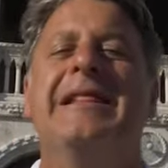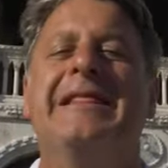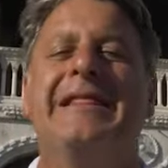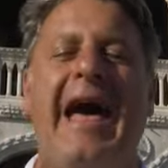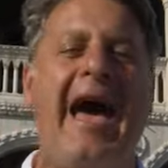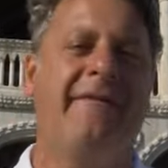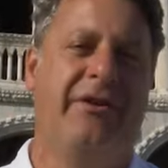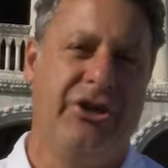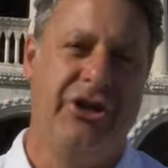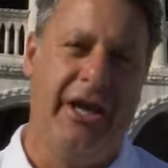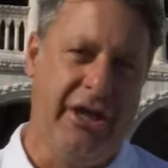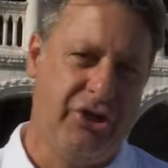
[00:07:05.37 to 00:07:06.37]

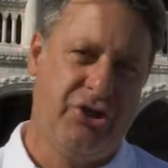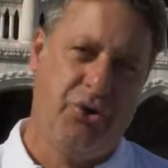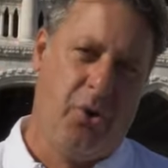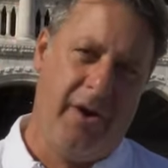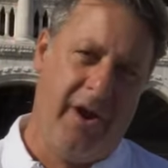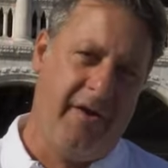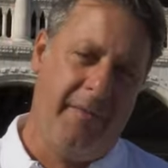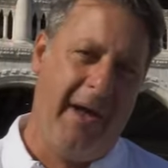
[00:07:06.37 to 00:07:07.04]
lavish and extraordinary